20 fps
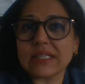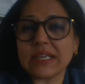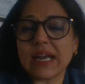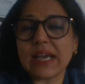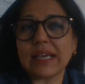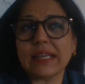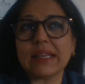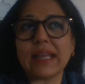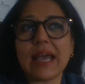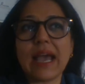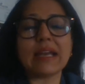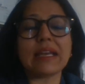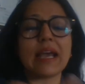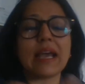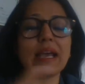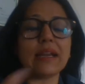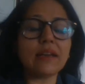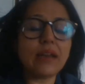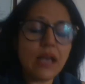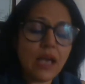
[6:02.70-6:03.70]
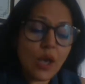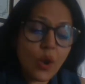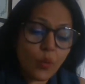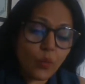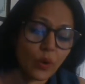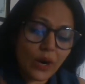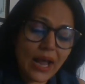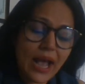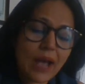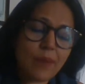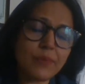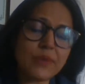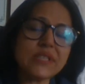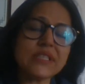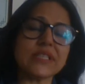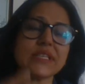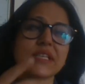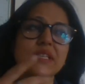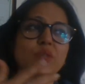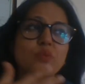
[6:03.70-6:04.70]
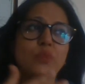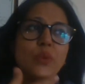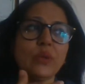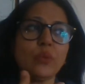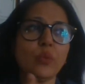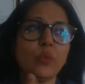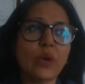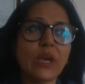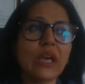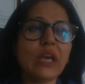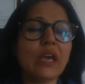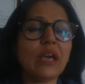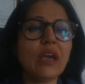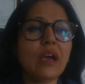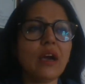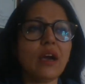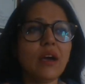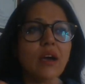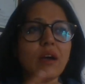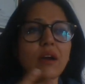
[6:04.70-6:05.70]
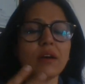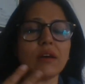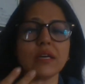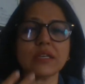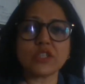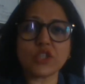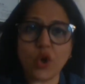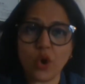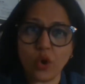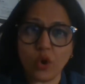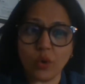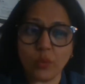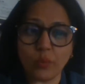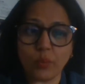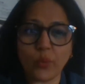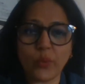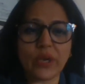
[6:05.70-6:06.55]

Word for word: like that. And what happens is when we are at home,